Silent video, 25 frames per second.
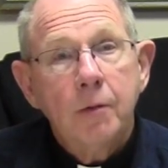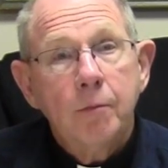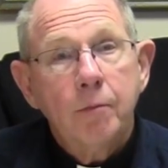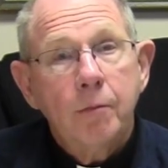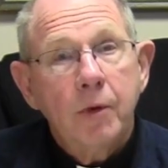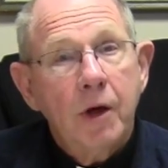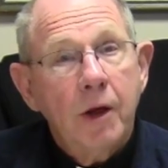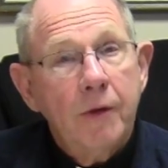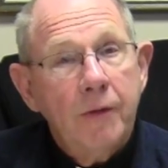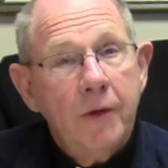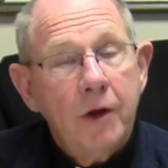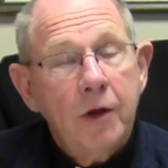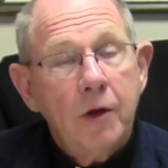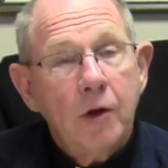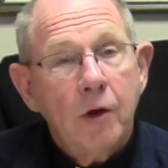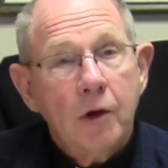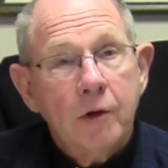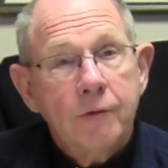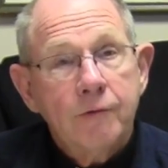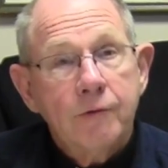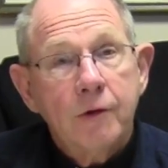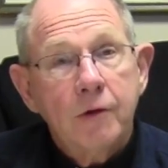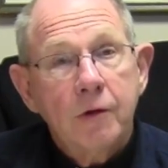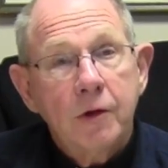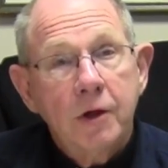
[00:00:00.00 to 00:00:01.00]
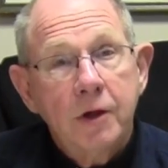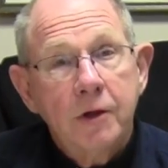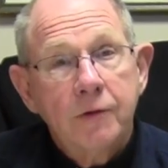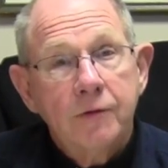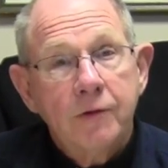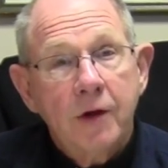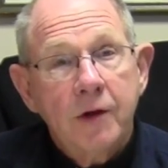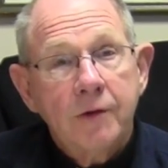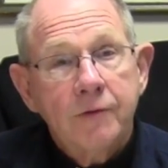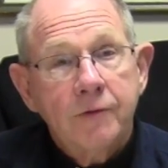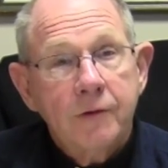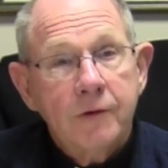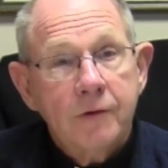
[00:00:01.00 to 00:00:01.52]
But I think it also leads
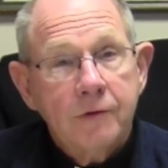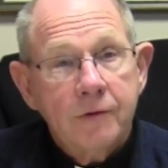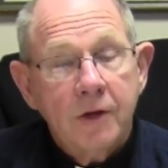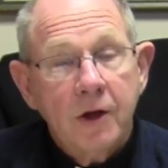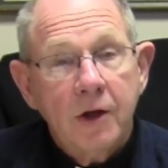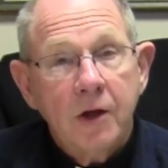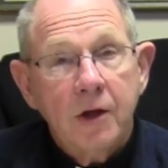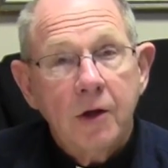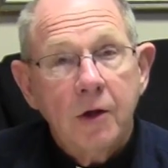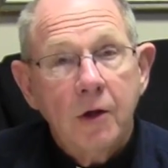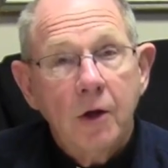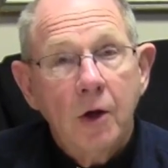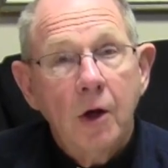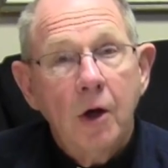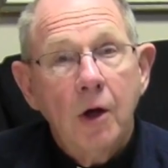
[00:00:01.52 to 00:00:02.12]
us to say,